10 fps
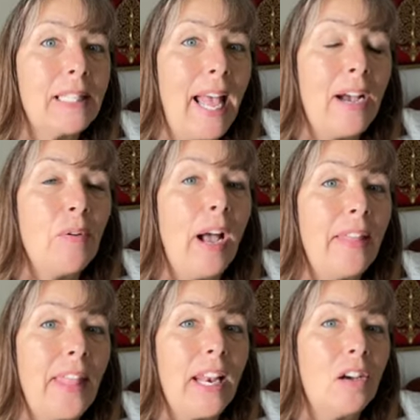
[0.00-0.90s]
now,
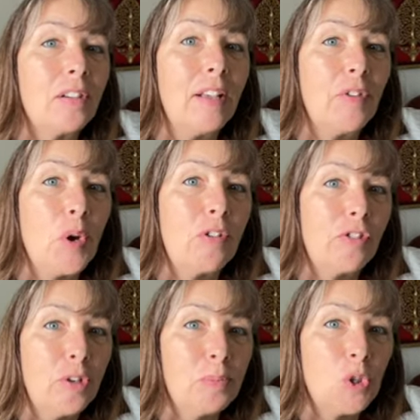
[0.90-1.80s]
and then I'll give you a
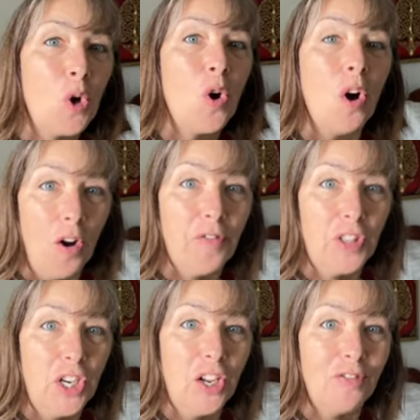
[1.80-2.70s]
room tour
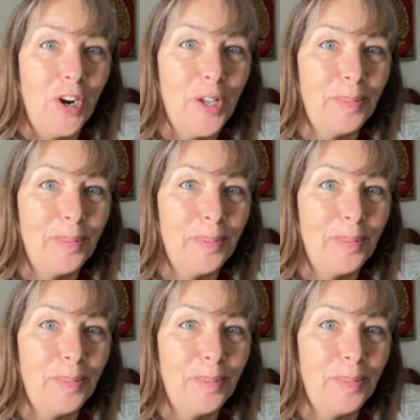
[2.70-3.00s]
of him.